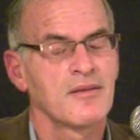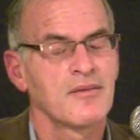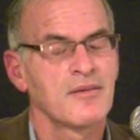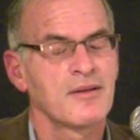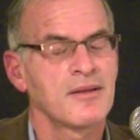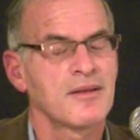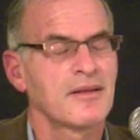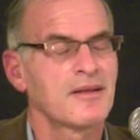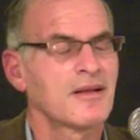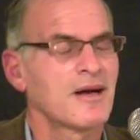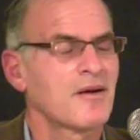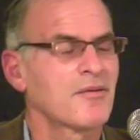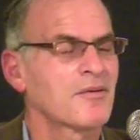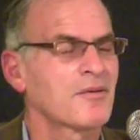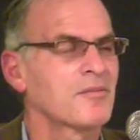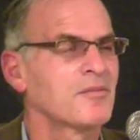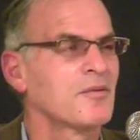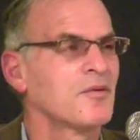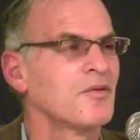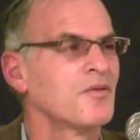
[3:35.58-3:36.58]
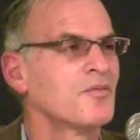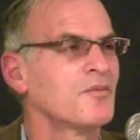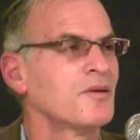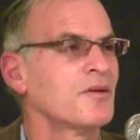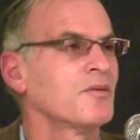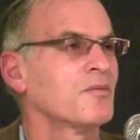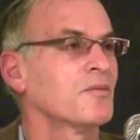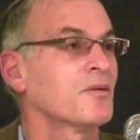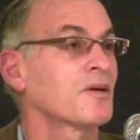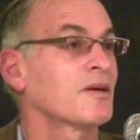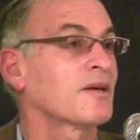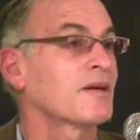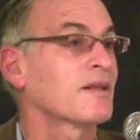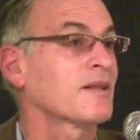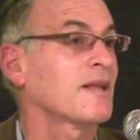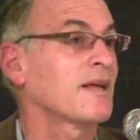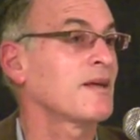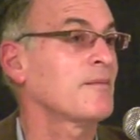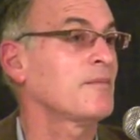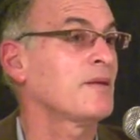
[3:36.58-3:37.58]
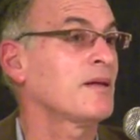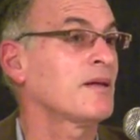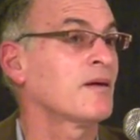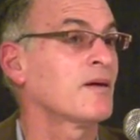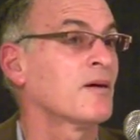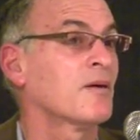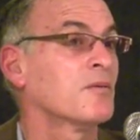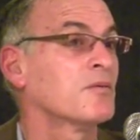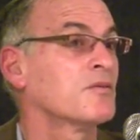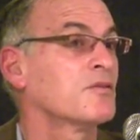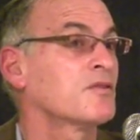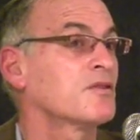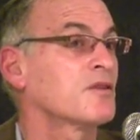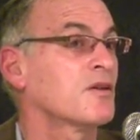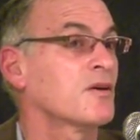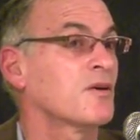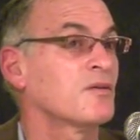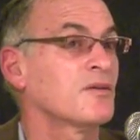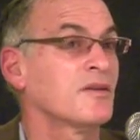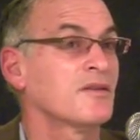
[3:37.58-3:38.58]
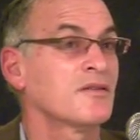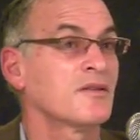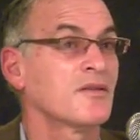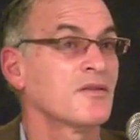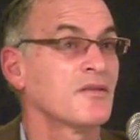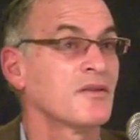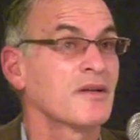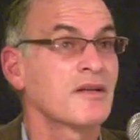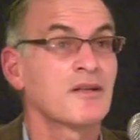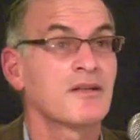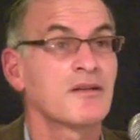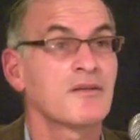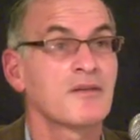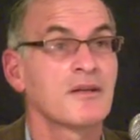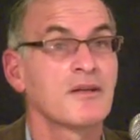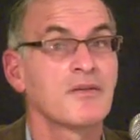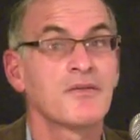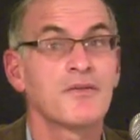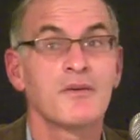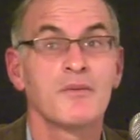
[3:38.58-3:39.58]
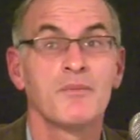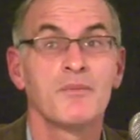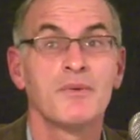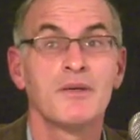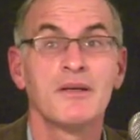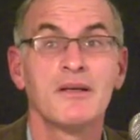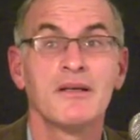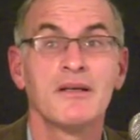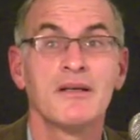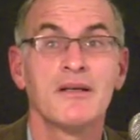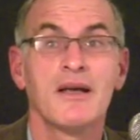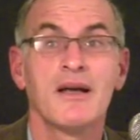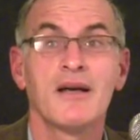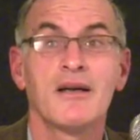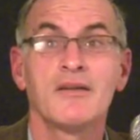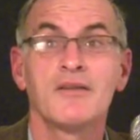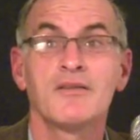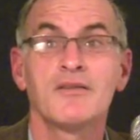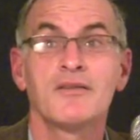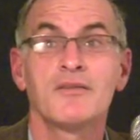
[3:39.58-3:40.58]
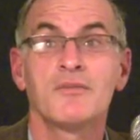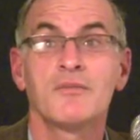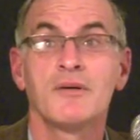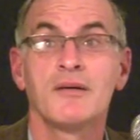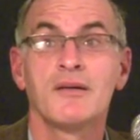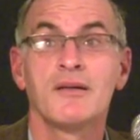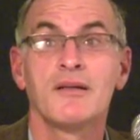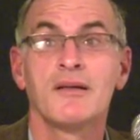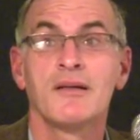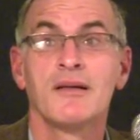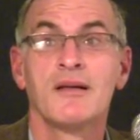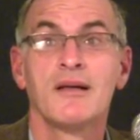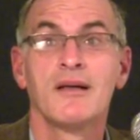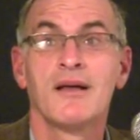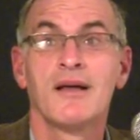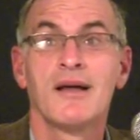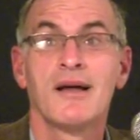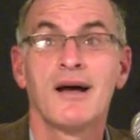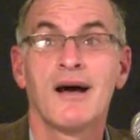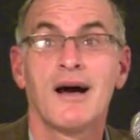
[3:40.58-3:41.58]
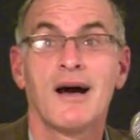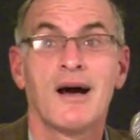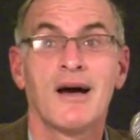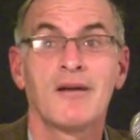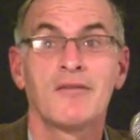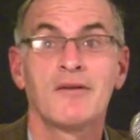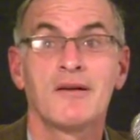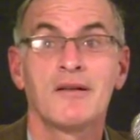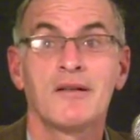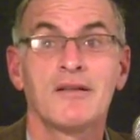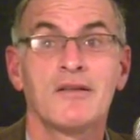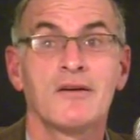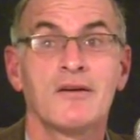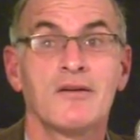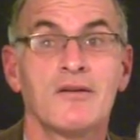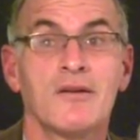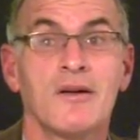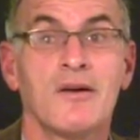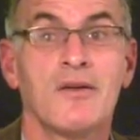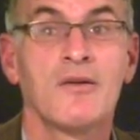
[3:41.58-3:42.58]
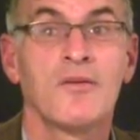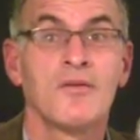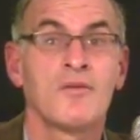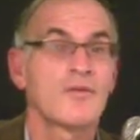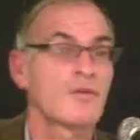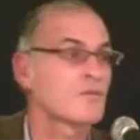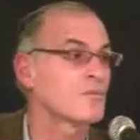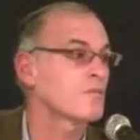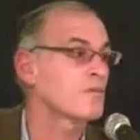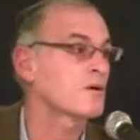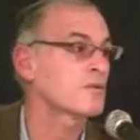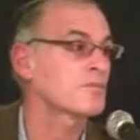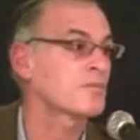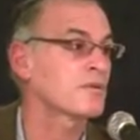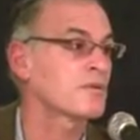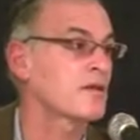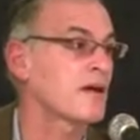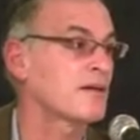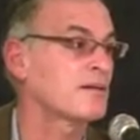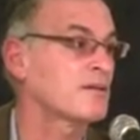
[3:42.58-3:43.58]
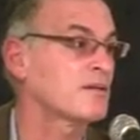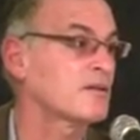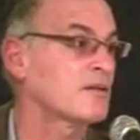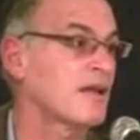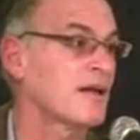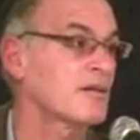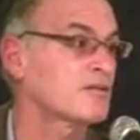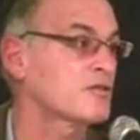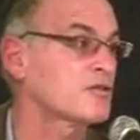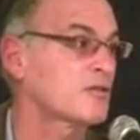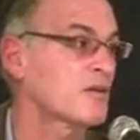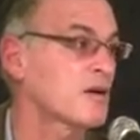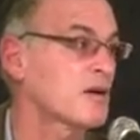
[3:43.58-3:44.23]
within our movement were claiming Goldstone as a victory for BDS, but I really don't know from what planet that